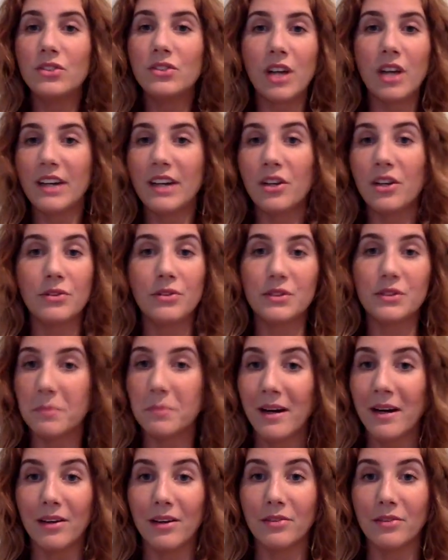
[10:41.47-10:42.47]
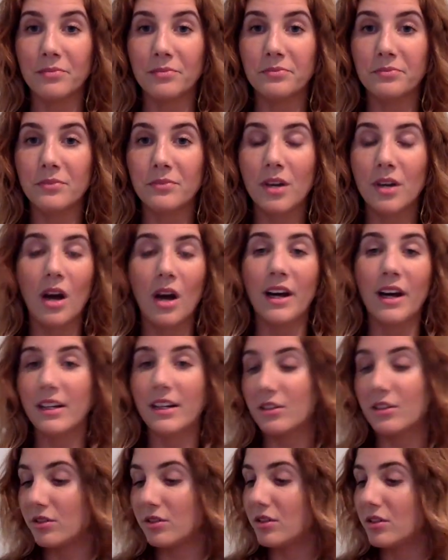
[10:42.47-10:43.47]
I don't smell. I
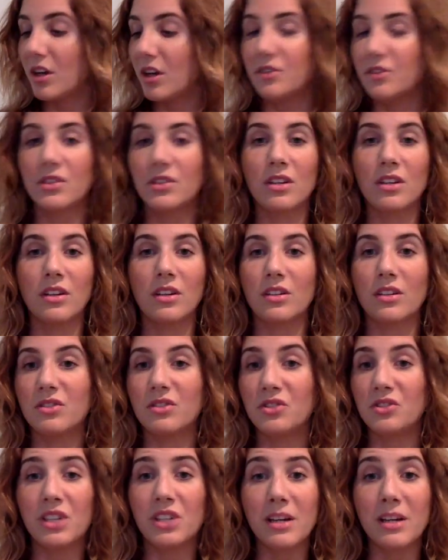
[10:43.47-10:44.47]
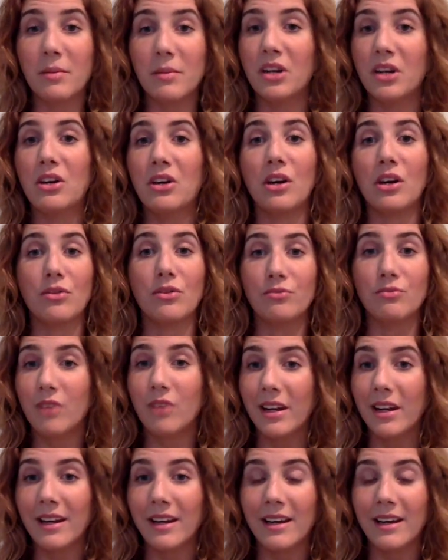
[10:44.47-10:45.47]
can go to the gym, I can go
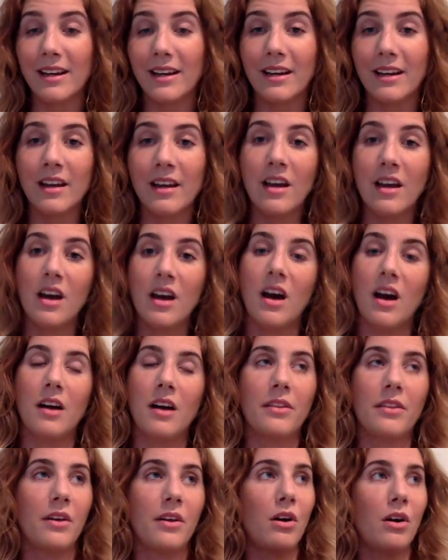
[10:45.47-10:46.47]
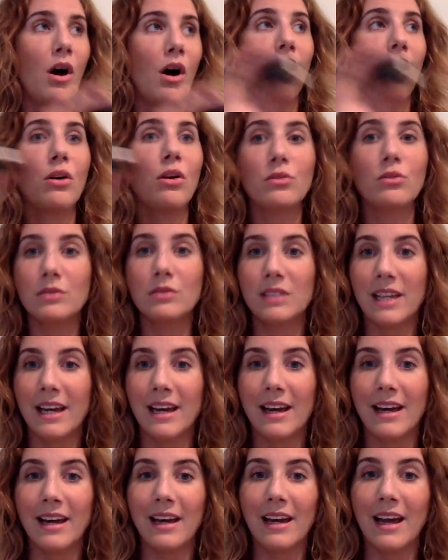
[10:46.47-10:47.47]
running the whole
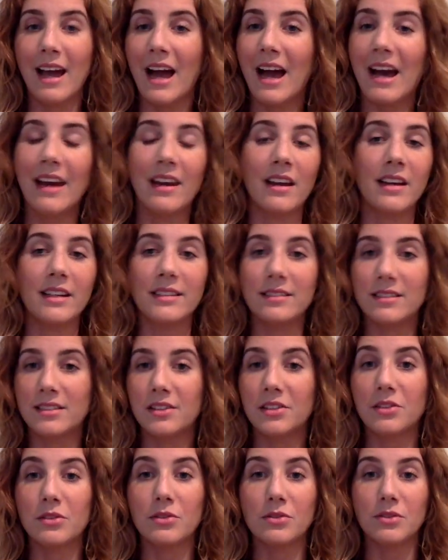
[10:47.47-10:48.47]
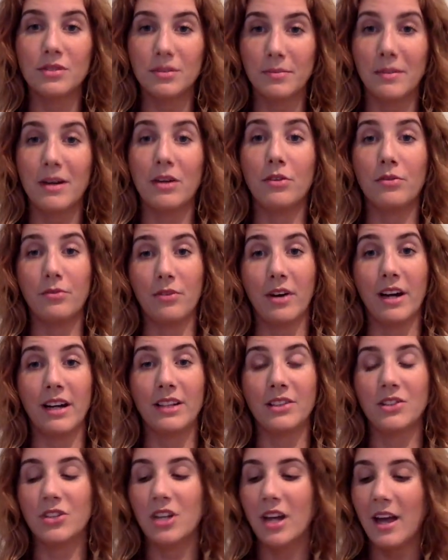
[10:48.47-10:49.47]
day and I still smell
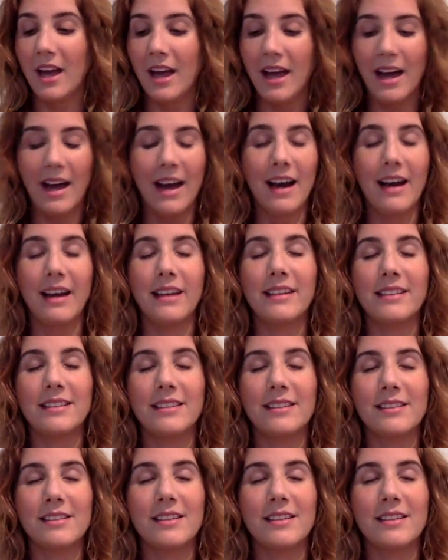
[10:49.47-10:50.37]
fresh, and